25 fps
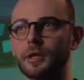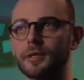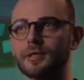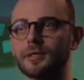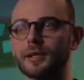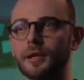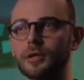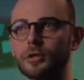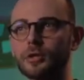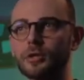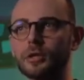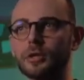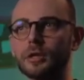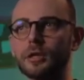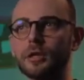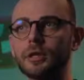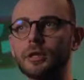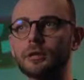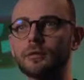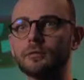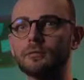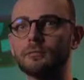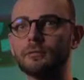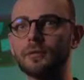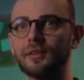It's
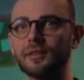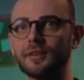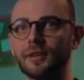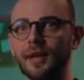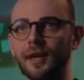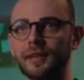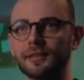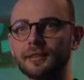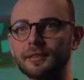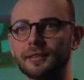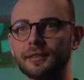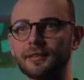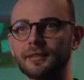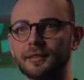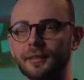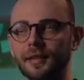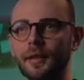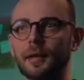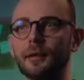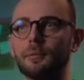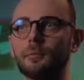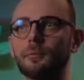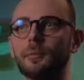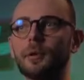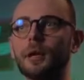actually has the
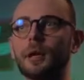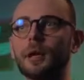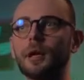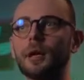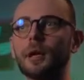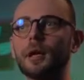same